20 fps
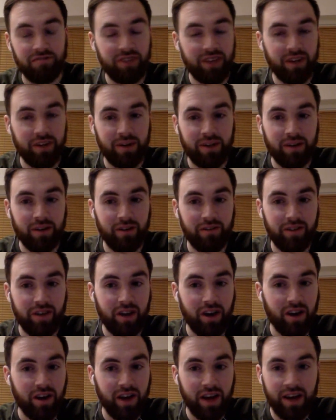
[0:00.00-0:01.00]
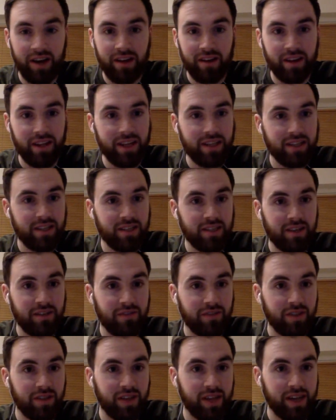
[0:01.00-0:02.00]
Vito, I don't know if you got any of this.
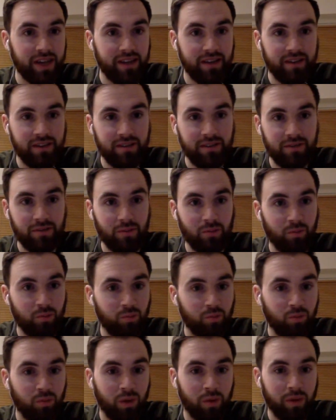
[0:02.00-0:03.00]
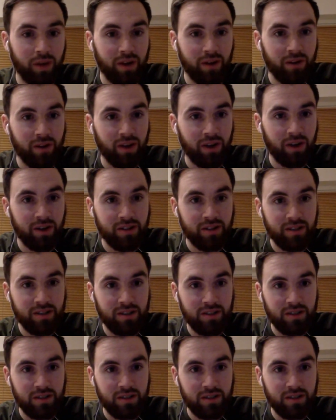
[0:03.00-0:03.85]
If you did, what were your thoughts?